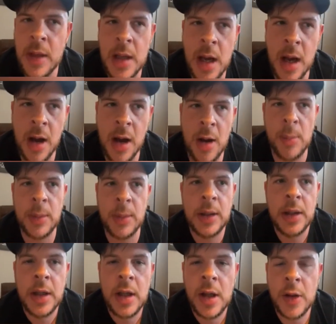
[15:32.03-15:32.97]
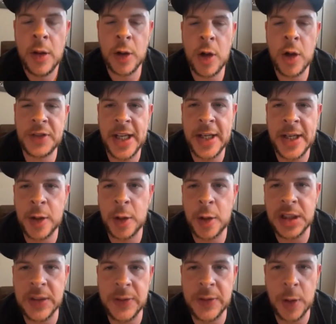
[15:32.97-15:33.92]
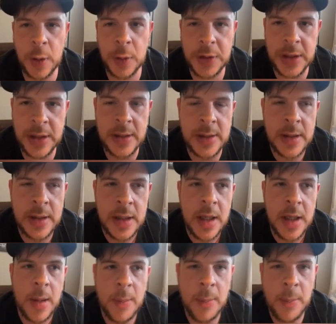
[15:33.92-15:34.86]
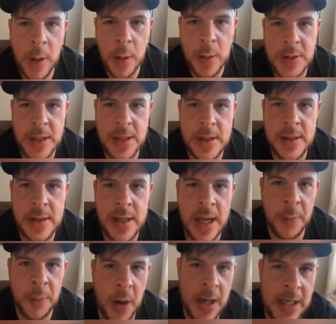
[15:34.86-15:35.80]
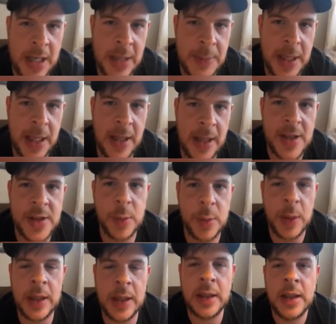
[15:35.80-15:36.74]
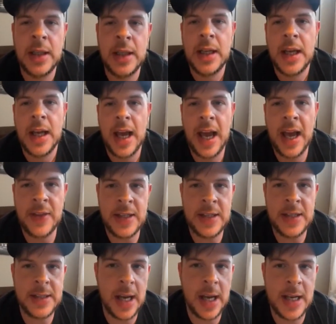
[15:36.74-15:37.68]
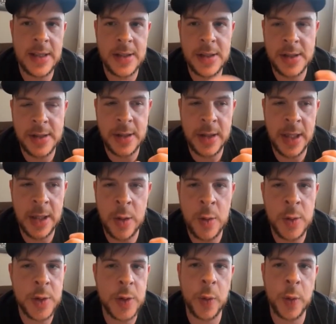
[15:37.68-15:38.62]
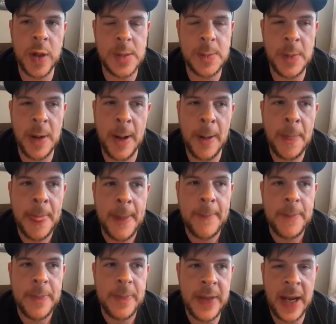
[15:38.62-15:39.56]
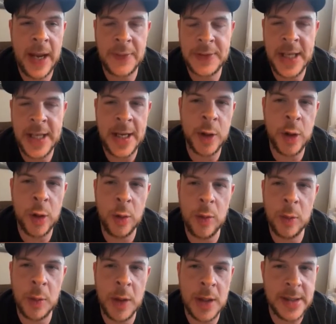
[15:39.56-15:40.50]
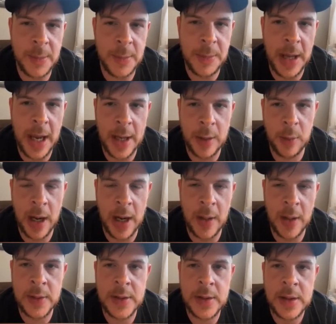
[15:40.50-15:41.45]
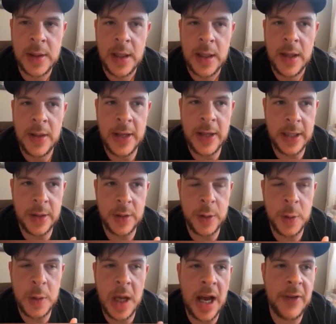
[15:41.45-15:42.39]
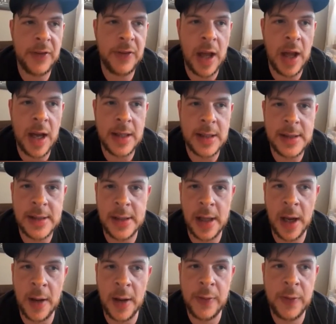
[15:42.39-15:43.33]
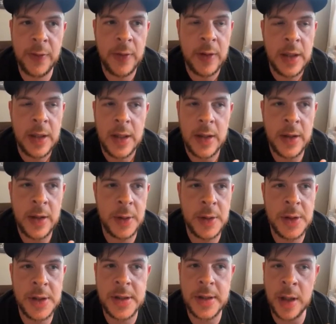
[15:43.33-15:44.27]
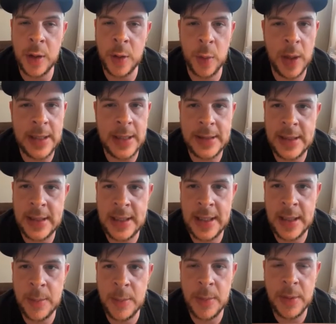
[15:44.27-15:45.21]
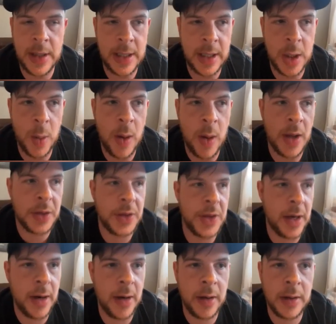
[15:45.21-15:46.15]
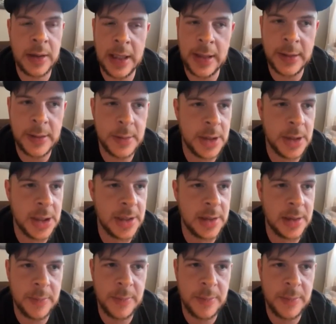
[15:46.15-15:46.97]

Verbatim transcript: Um, they're called Technical Difficulties. Moses and Raheem De La Suede. And these guys just they ooze charisma. They have technical wrestling backgrounds. They can do the high flying stuff. They're just a great team. They go out there and they just